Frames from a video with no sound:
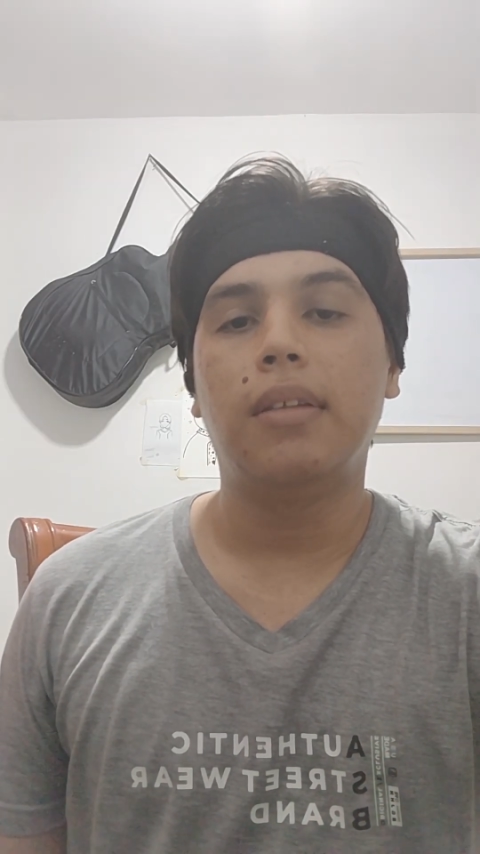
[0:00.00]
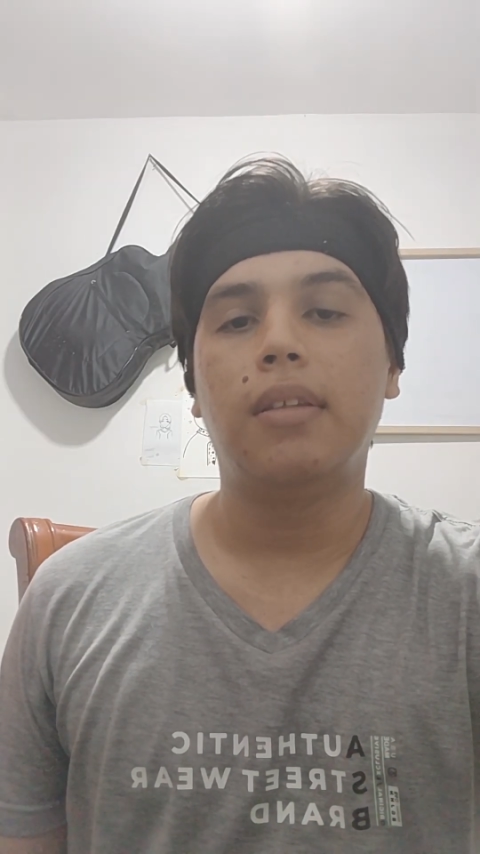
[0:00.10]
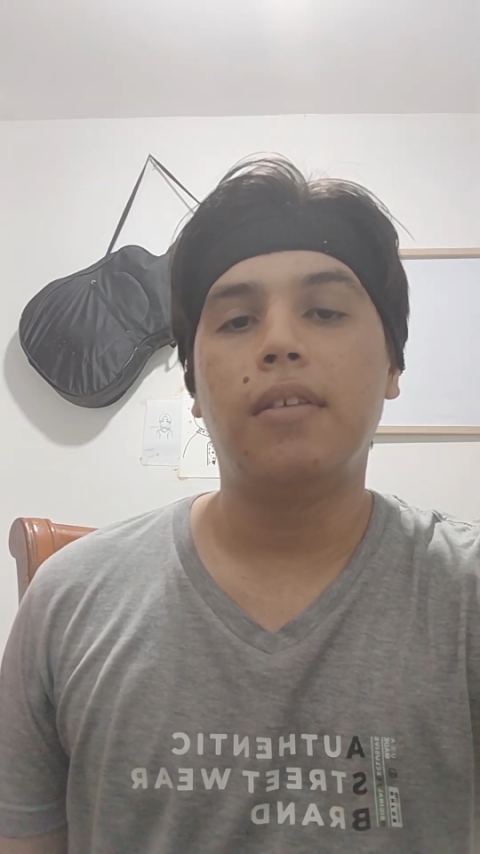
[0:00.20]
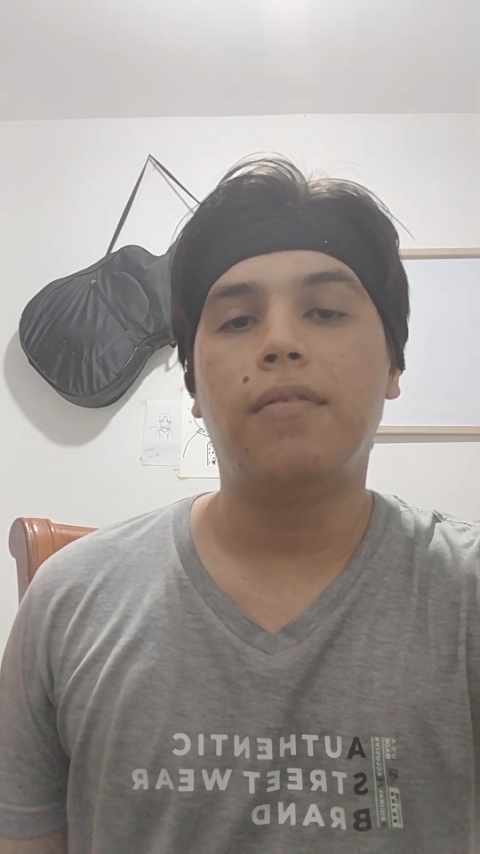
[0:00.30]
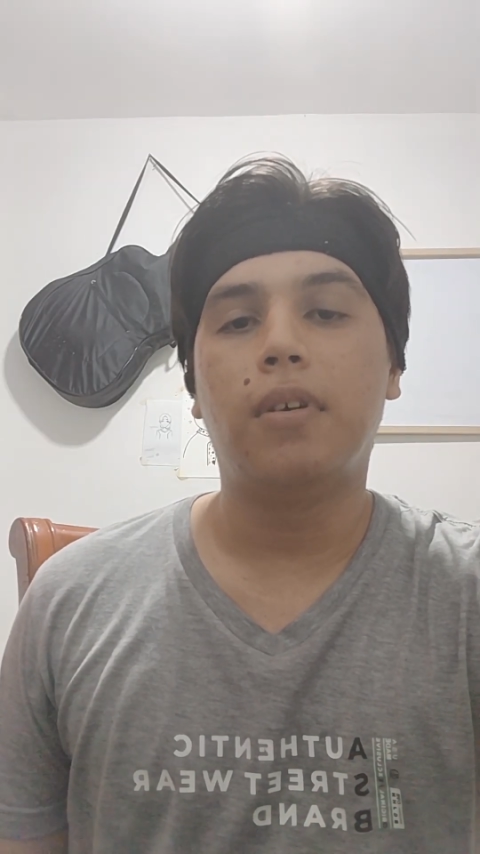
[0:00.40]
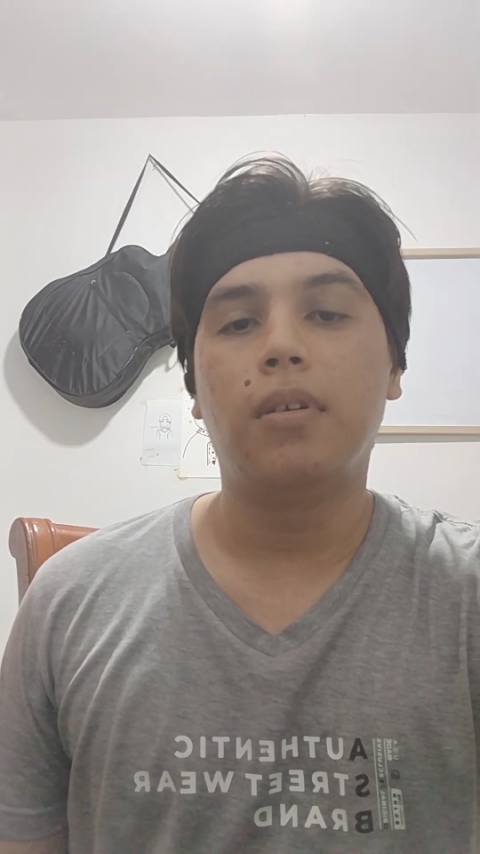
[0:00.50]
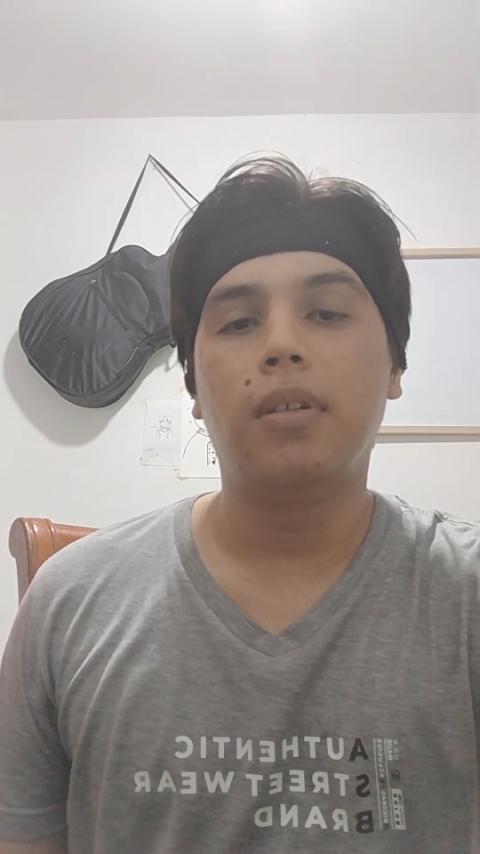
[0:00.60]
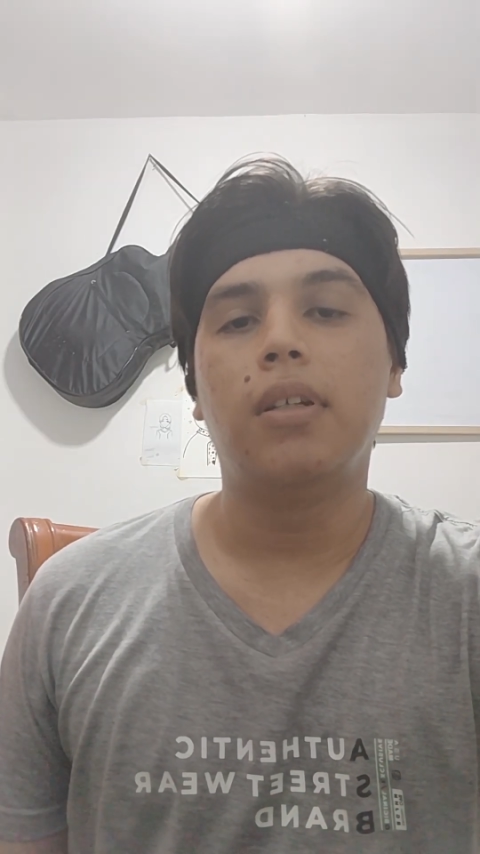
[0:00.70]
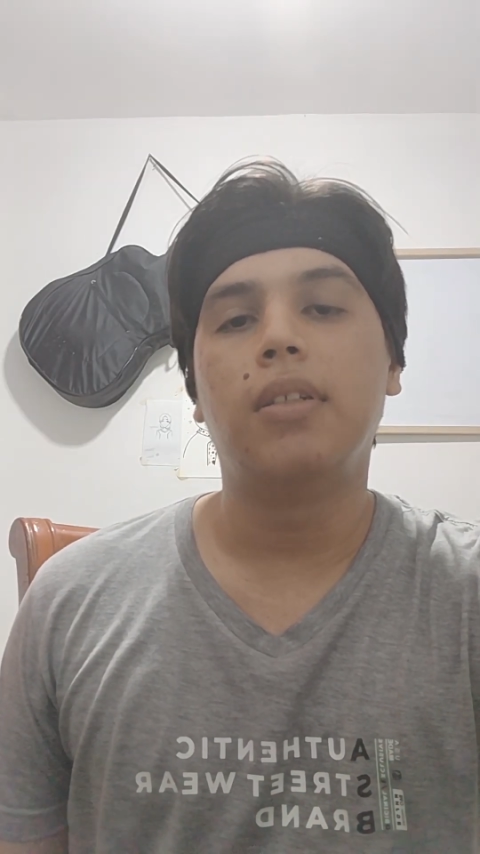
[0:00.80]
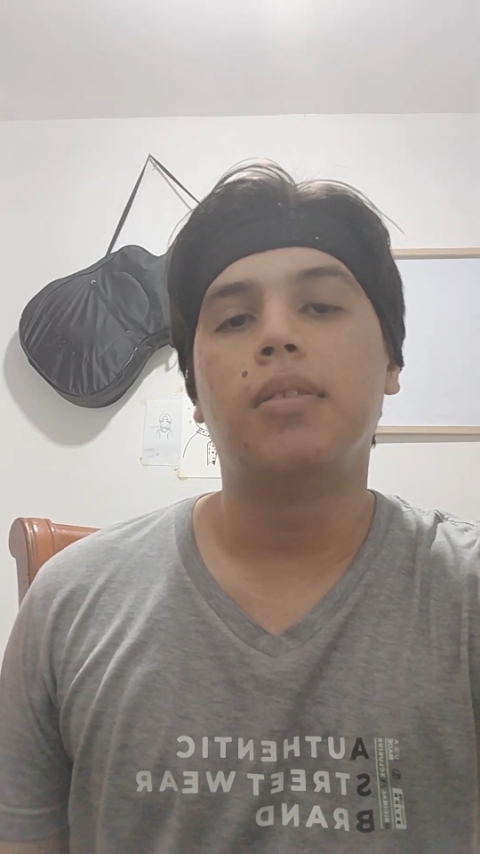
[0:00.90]
the
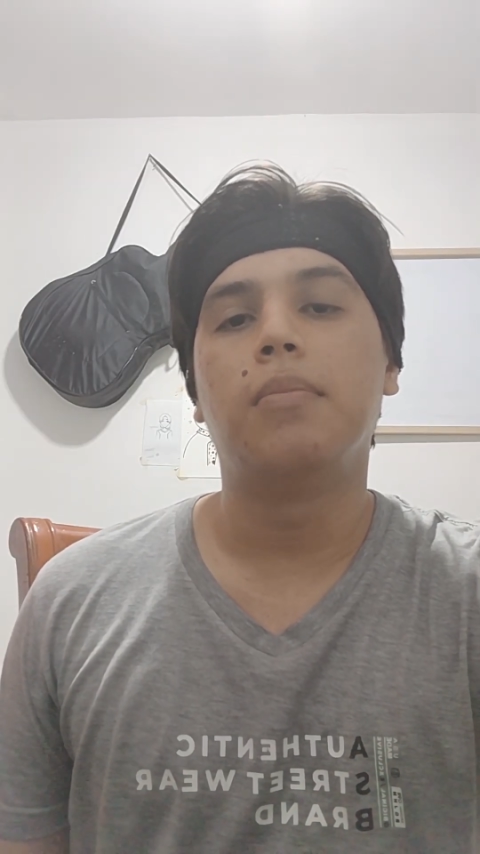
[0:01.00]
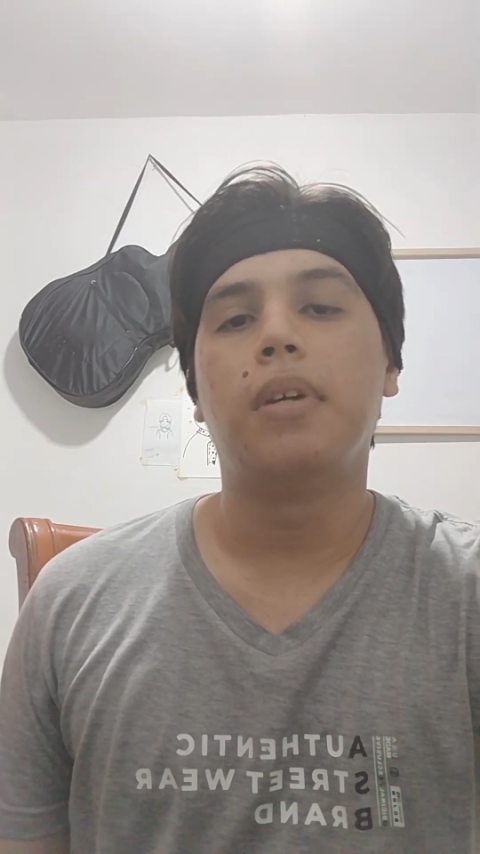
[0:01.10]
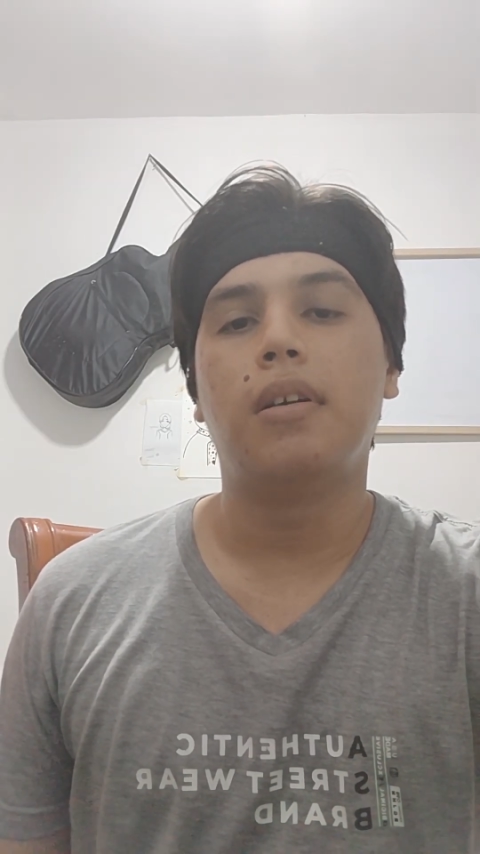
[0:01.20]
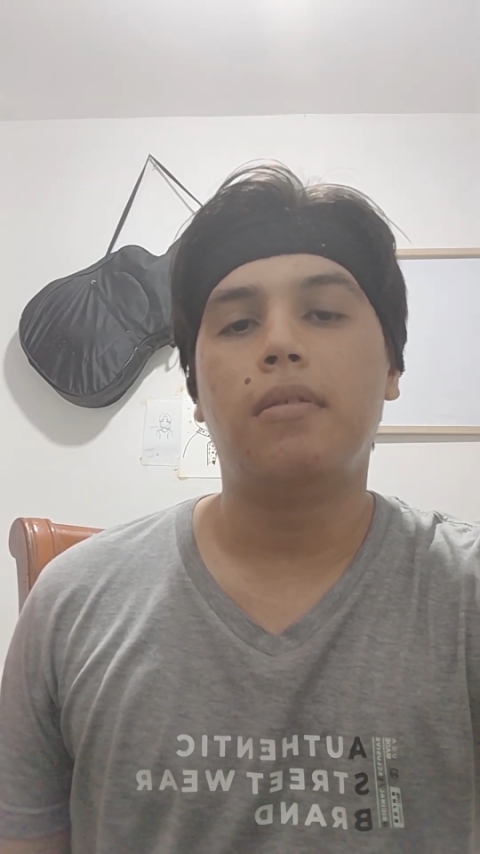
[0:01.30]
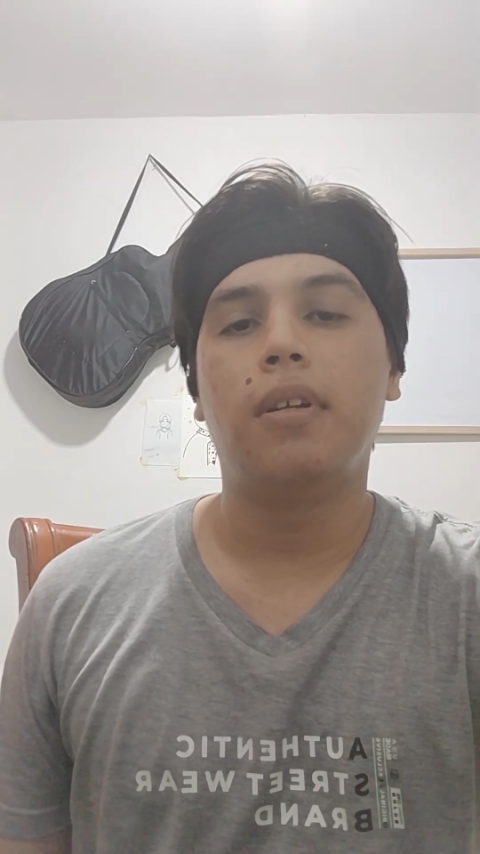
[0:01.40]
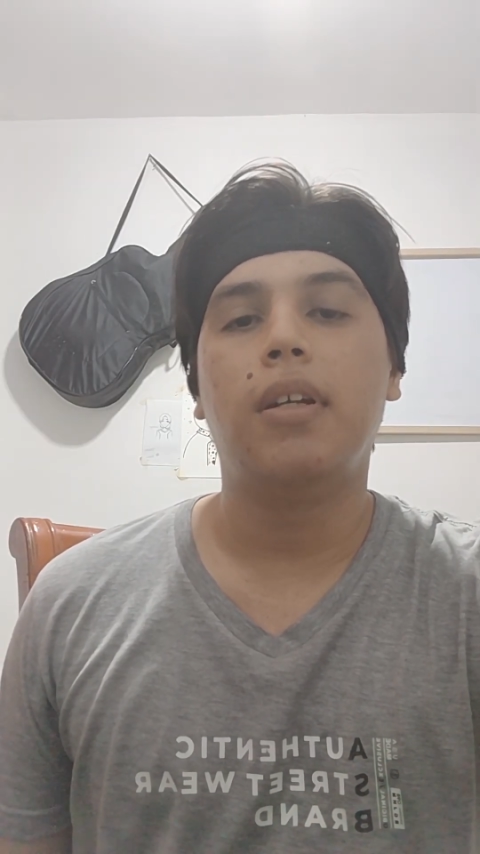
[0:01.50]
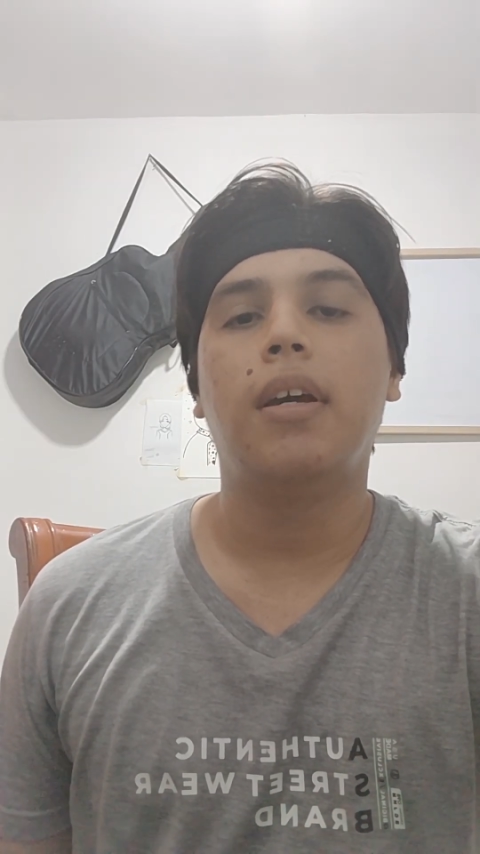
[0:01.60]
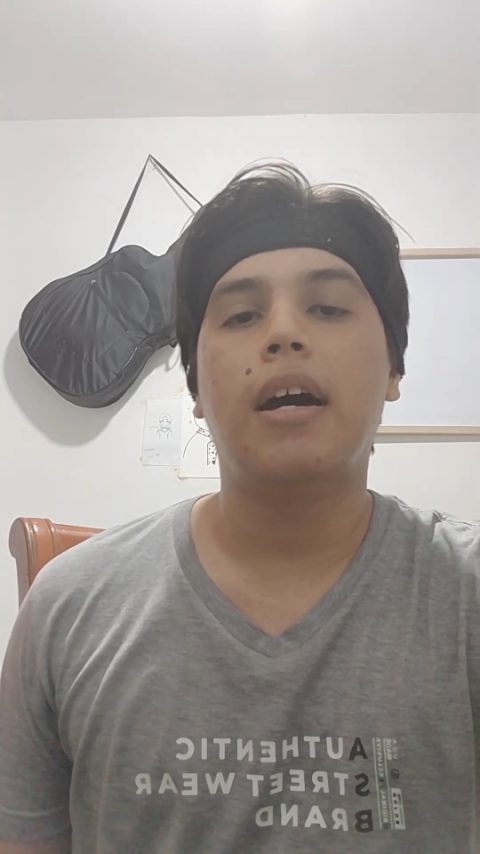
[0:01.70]
phone is very